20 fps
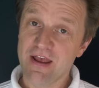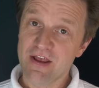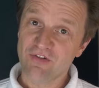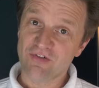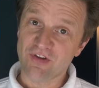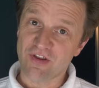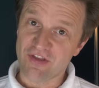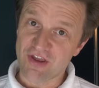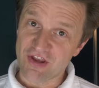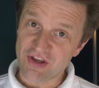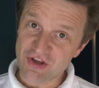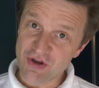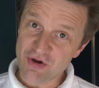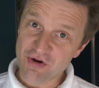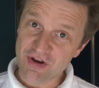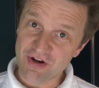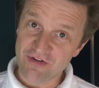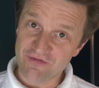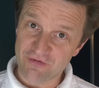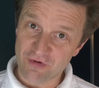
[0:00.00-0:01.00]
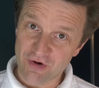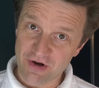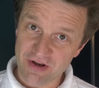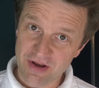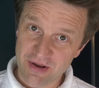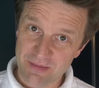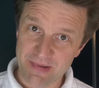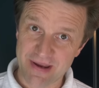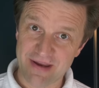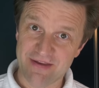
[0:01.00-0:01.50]
so that you can
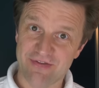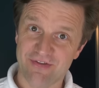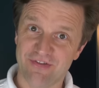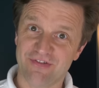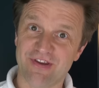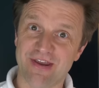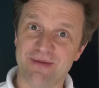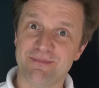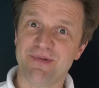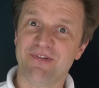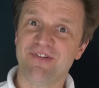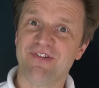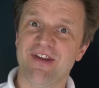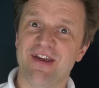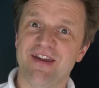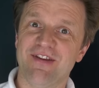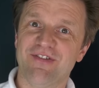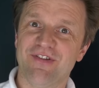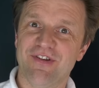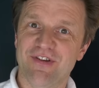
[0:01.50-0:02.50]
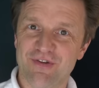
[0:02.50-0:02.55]
avoid making the same mistakes